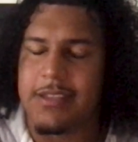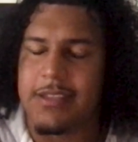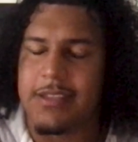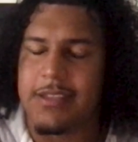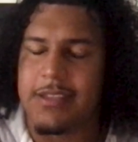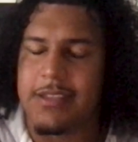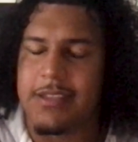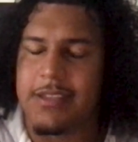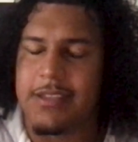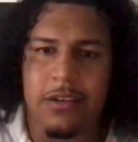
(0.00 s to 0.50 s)

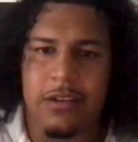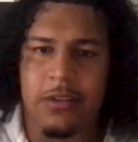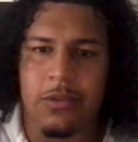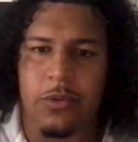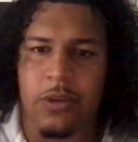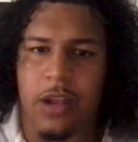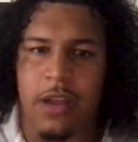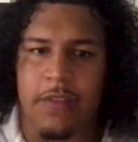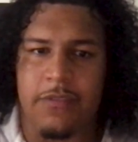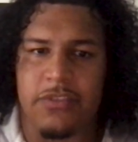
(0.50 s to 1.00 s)

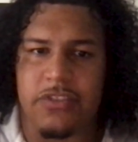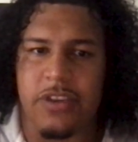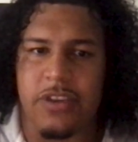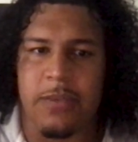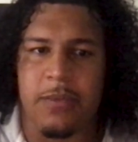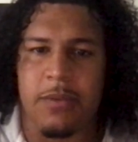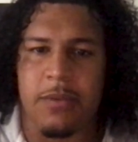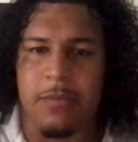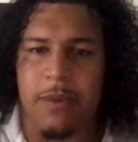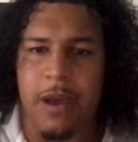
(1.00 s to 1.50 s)
not
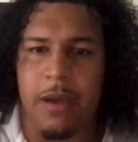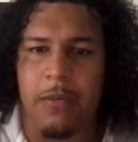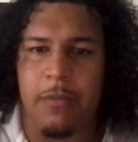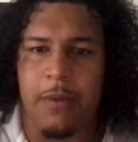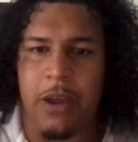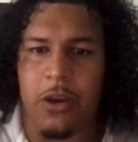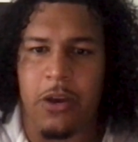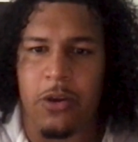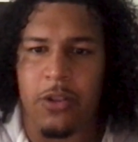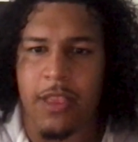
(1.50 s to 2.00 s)
what I've dreamed
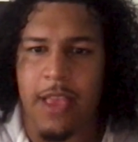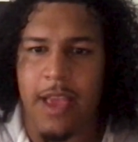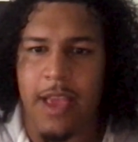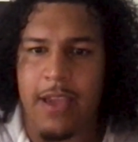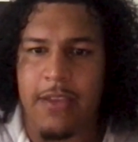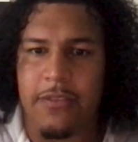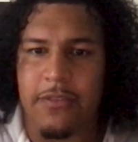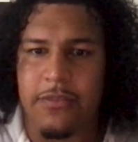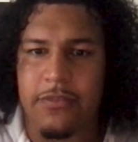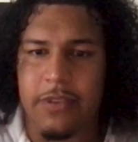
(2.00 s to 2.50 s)
about my whole
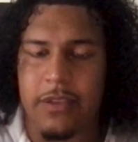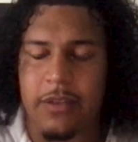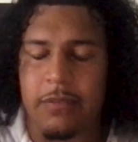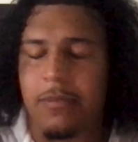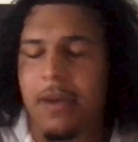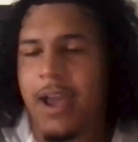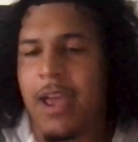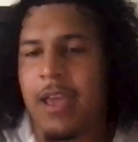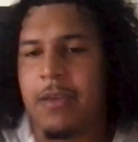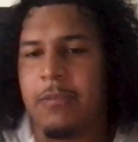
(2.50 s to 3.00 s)
life.
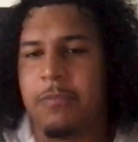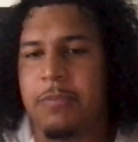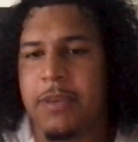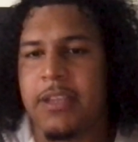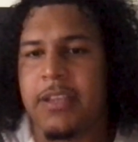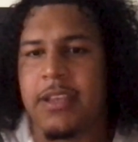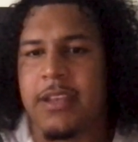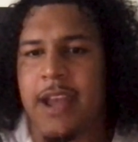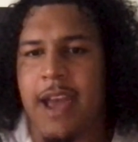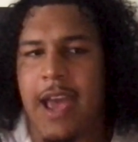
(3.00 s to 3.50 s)
In my mm-hmm.
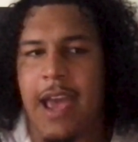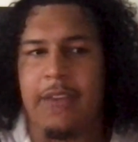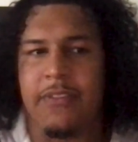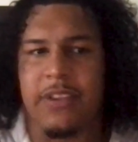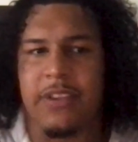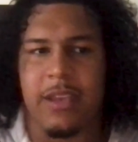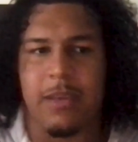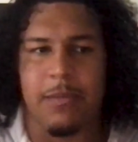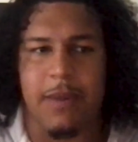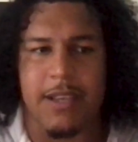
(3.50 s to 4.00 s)
opinion, I
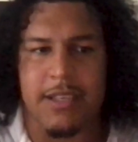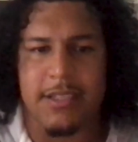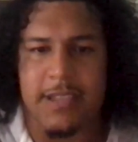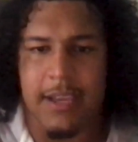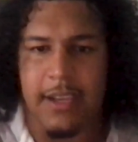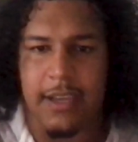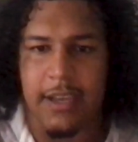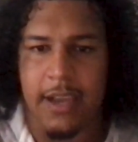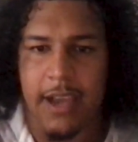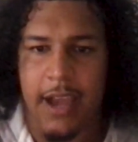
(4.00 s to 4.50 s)
haven't hit my
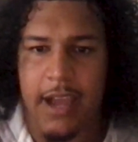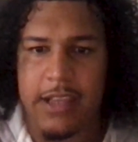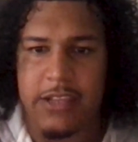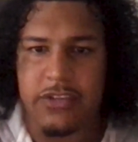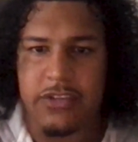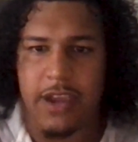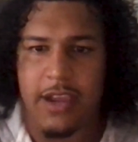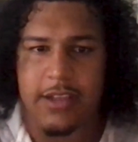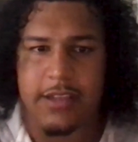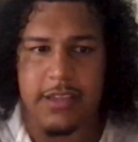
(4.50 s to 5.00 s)
second
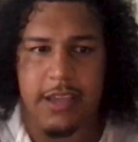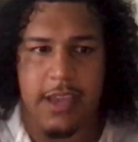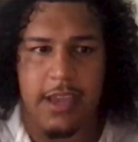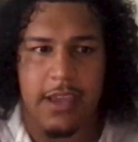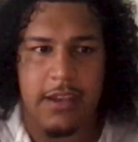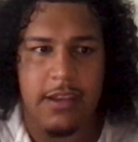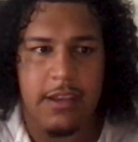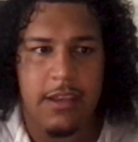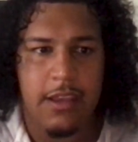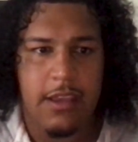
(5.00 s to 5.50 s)
contract
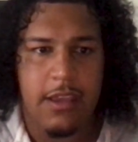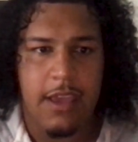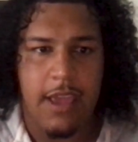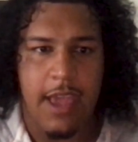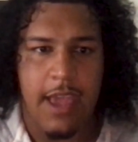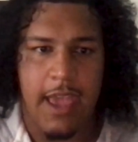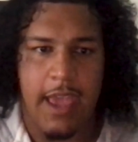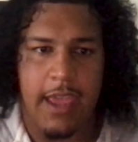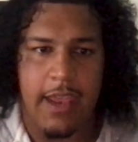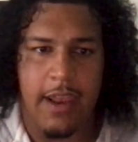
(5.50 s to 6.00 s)
yet.
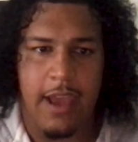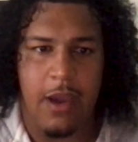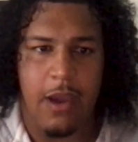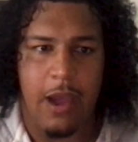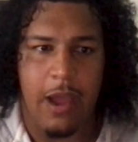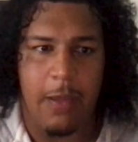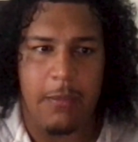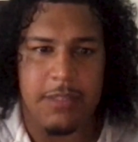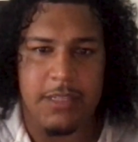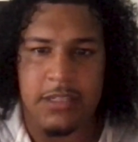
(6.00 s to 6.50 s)
And
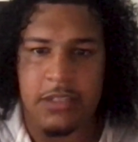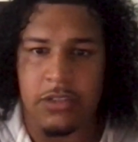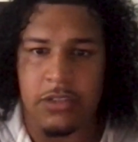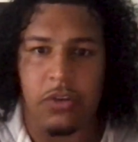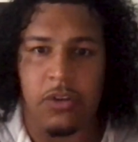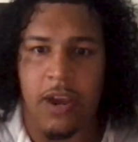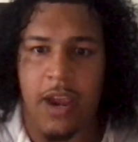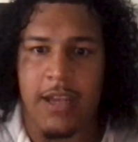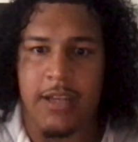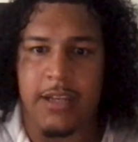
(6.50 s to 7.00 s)
I, am still
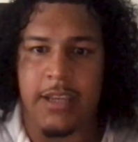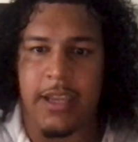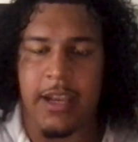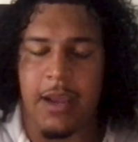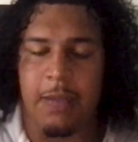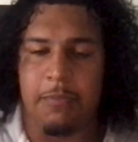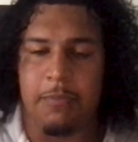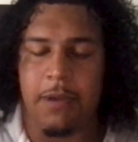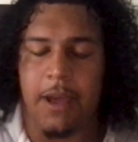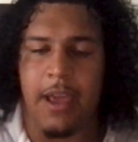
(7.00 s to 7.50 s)
grinding and
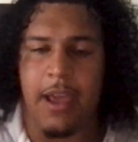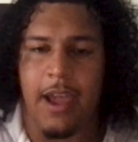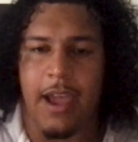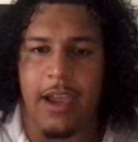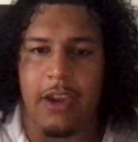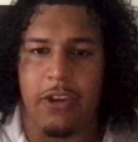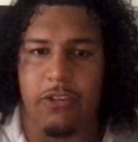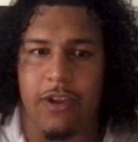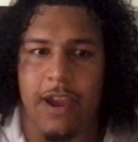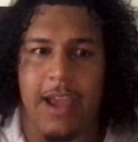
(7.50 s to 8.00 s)
I,
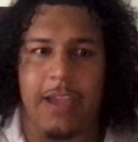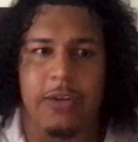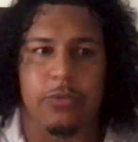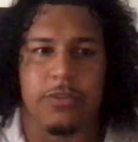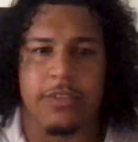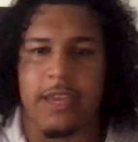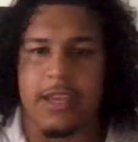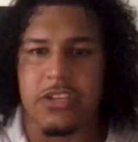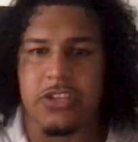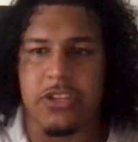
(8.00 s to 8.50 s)
I grind
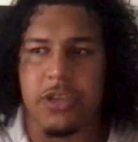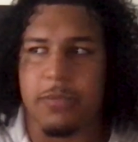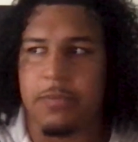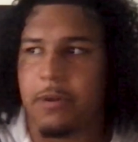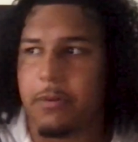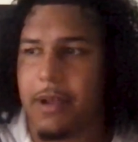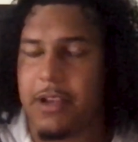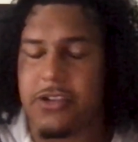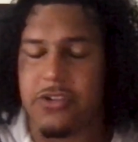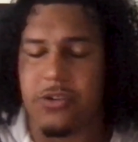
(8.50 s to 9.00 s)
with that chip
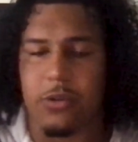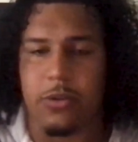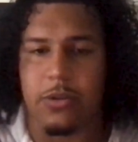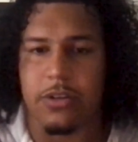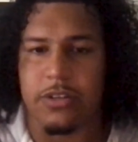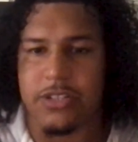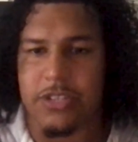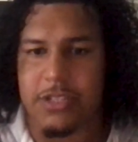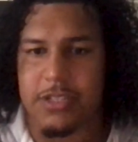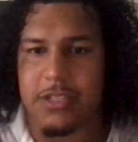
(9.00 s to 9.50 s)
on my
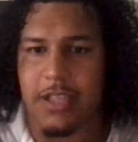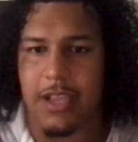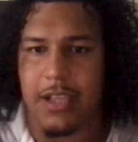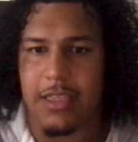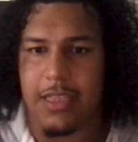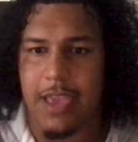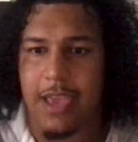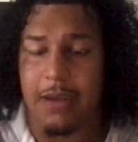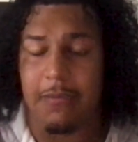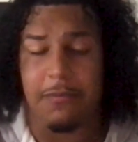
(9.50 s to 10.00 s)
shoulder just
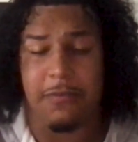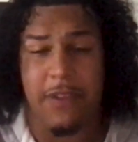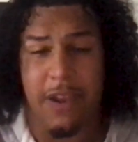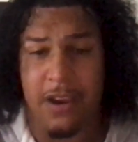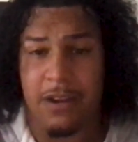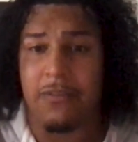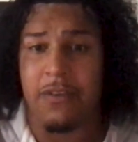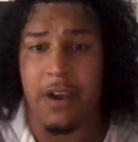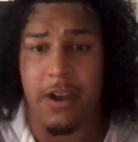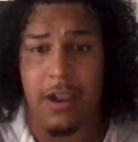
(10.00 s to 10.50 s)
like that. I'm
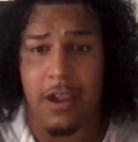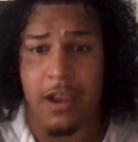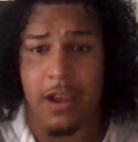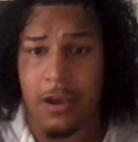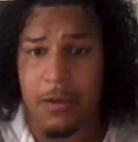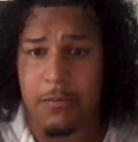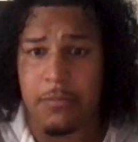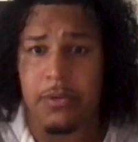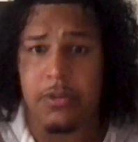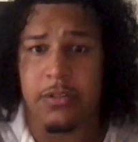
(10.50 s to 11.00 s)
very, very
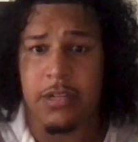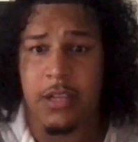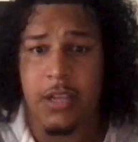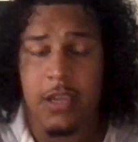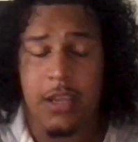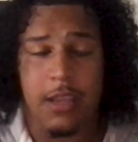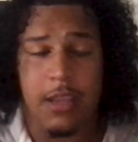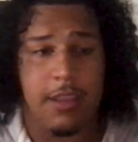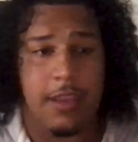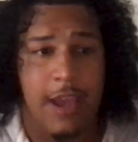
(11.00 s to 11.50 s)
humbled
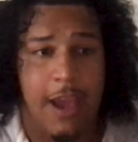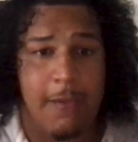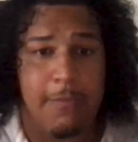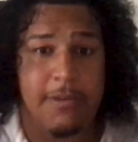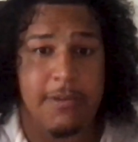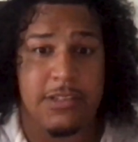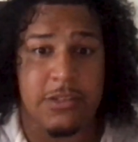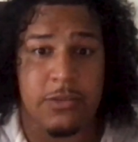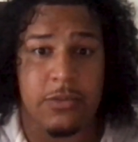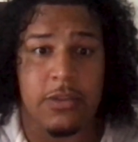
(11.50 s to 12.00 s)
in the
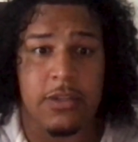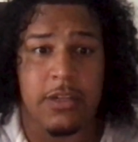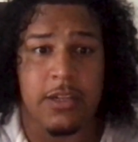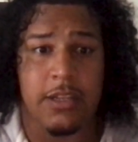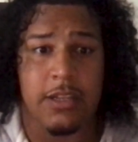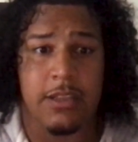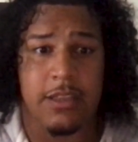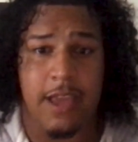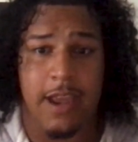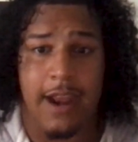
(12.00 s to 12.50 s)

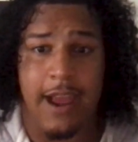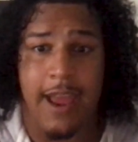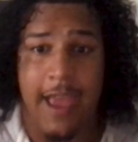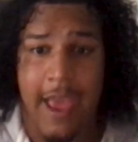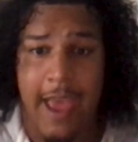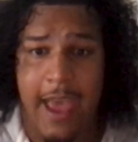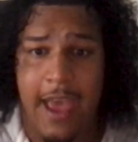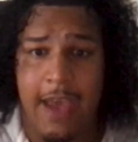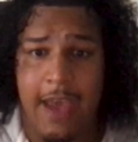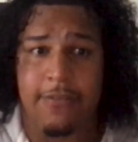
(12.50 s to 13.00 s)
opportunity that I
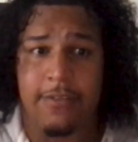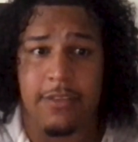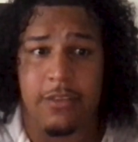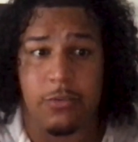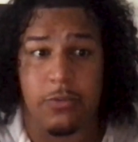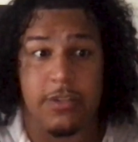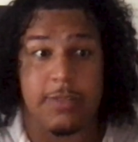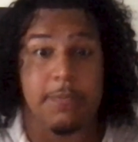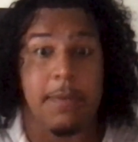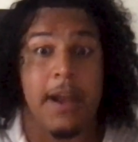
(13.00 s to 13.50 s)
have and the
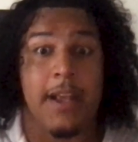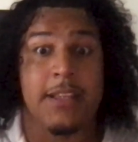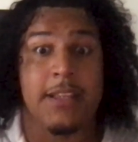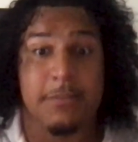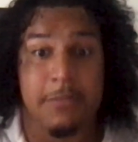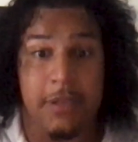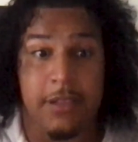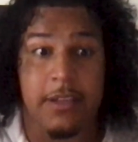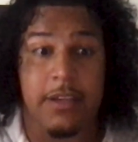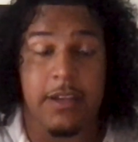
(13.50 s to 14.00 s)

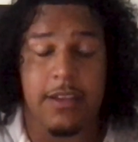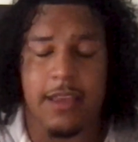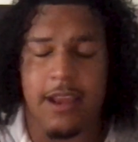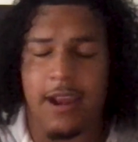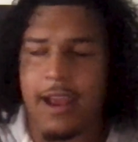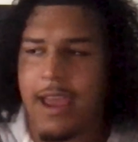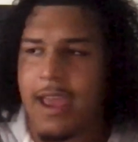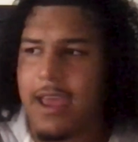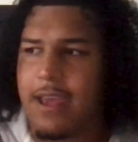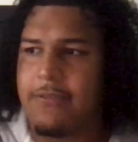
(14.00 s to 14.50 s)
responsibility that
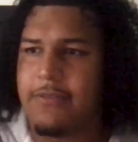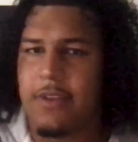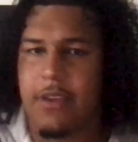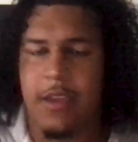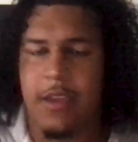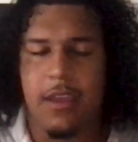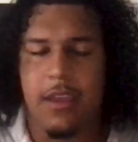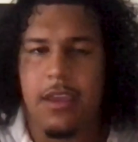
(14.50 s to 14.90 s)
I have.